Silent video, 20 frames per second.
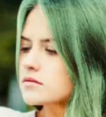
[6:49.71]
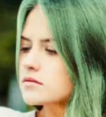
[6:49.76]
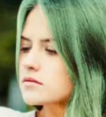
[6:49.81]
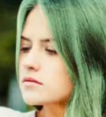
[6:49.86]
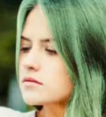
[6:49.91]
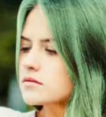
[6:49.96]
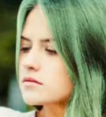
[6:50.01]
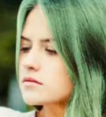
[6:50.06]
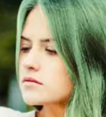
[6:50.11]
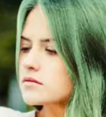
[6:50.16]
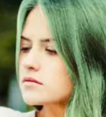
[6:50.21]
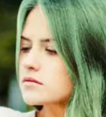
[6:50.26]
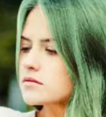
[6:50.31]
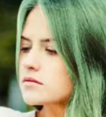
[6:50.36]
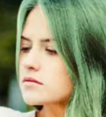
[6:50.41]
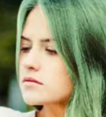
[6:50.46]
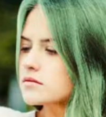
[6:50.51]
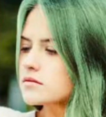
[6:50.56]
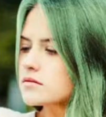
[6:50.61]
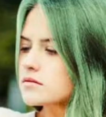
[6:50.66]

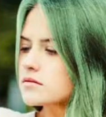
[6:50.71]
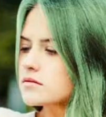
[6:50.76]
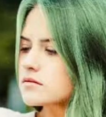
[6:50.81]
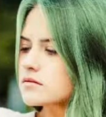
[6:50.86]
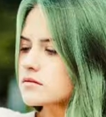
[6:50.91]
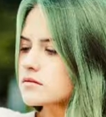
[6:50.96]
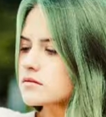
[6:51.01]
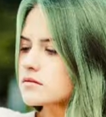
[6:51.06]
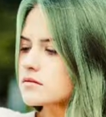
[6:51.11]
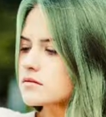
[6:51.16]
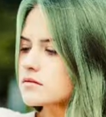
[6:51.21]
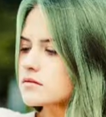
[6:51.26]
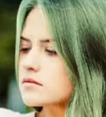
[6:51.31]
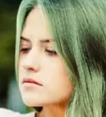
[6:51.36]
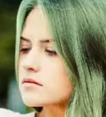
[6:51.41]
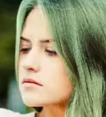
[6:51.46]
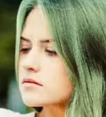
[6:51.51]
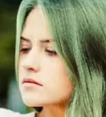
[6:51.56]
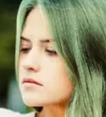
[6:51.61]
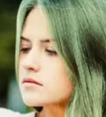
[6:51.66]

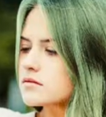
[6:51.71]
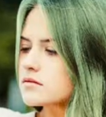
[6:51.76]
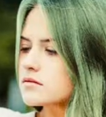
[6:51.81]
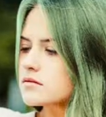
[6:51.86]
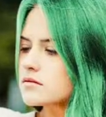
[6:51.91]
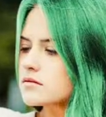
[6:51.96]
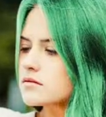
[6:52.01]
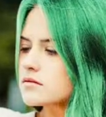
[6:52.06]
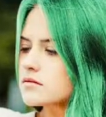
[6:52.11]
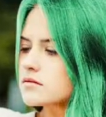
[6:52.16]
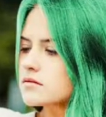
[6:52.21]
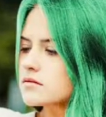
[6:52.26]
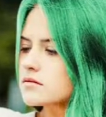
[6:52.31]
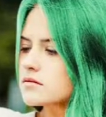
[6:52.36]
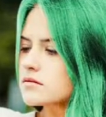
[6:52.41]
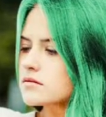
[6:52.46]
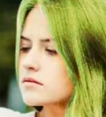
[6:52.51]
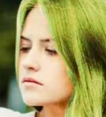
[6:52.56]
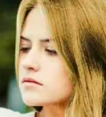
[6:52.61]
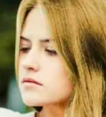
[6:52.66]

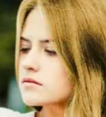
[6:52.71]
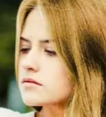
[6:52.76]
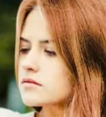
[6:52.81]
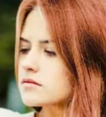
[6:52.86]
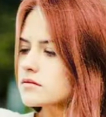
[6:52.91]
Nobody speaks.